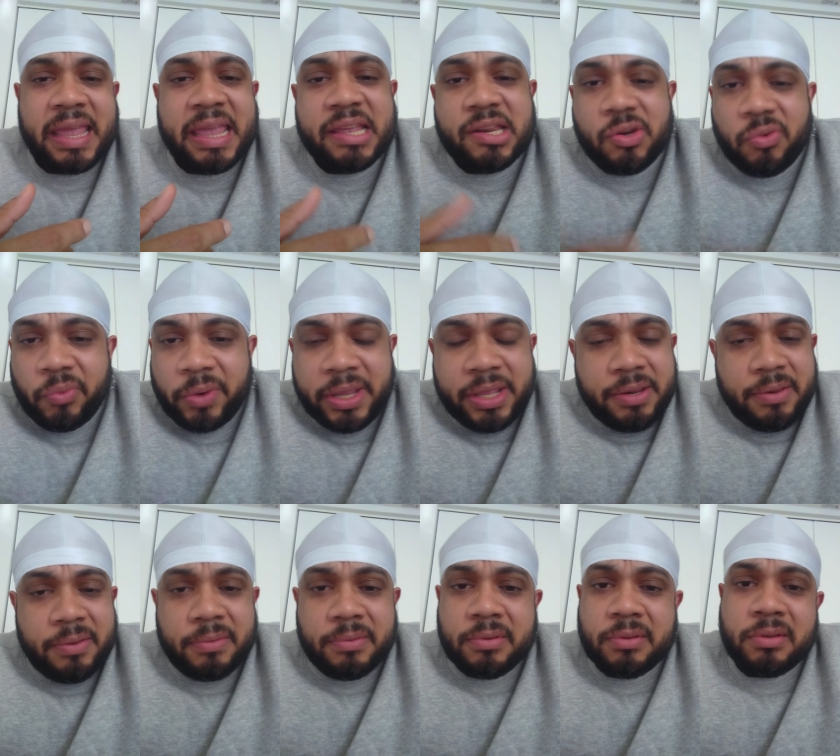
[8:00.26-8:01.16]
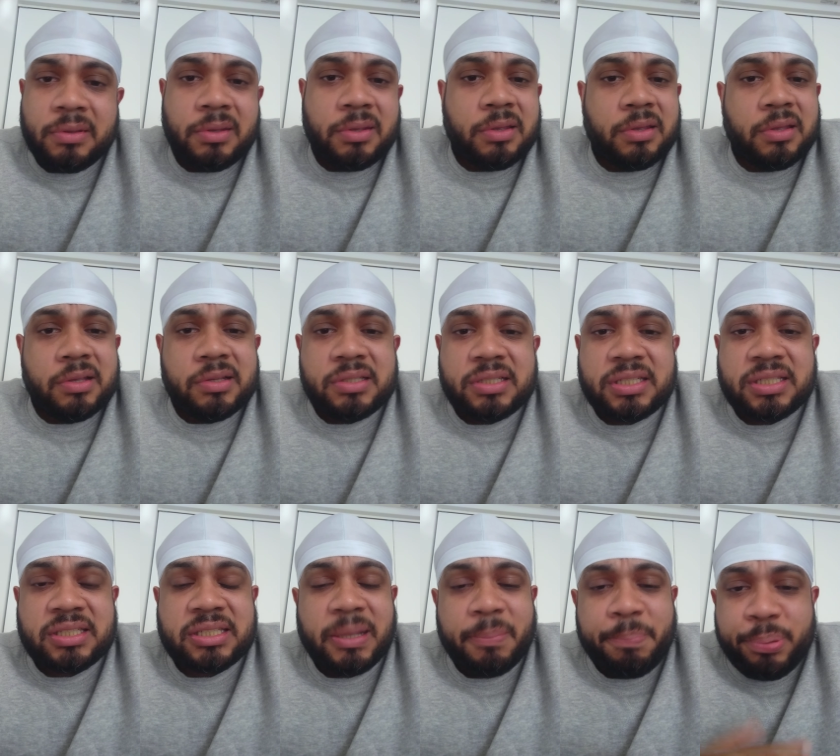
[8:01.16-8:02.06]
ignorant,
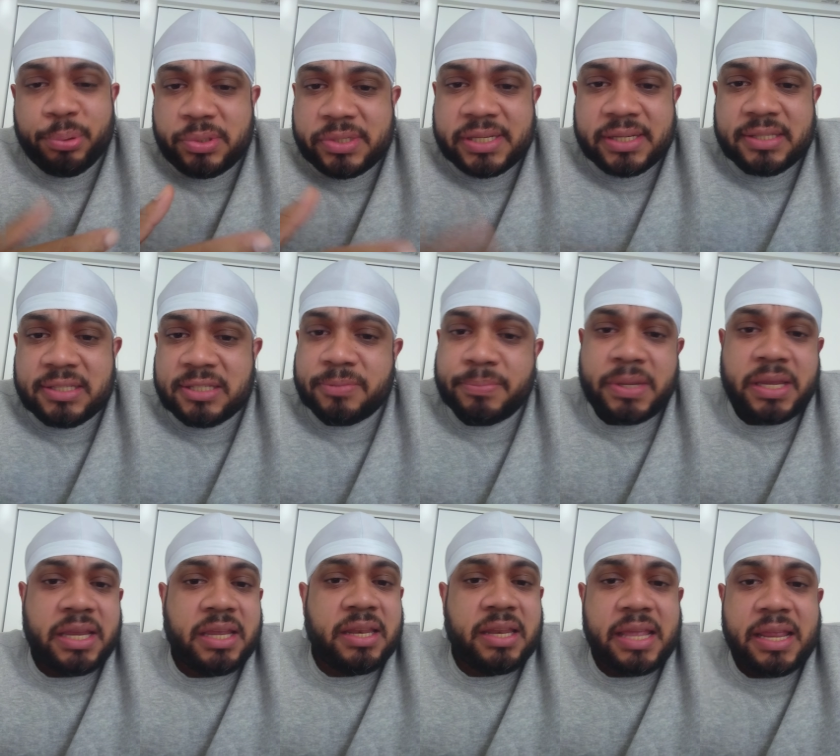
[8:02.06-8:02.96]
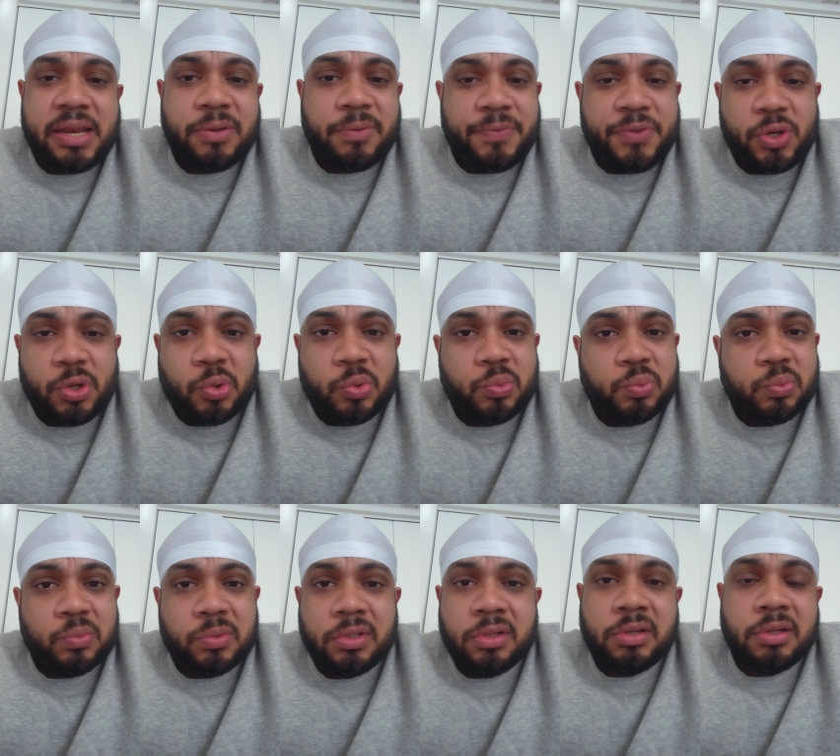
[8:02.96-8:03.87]
simpletons, man. They don't, you
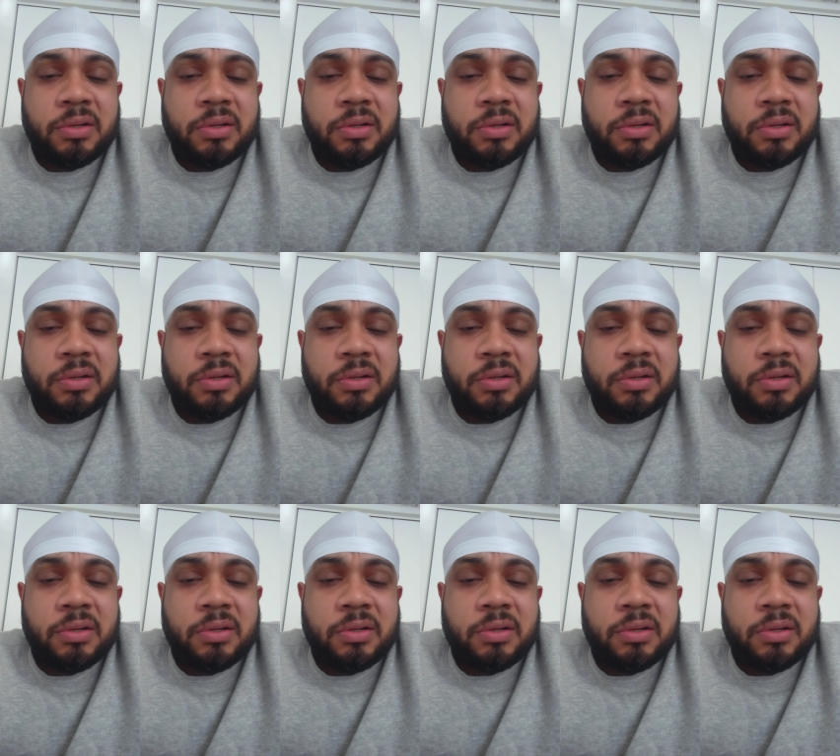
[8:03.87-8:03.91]
know,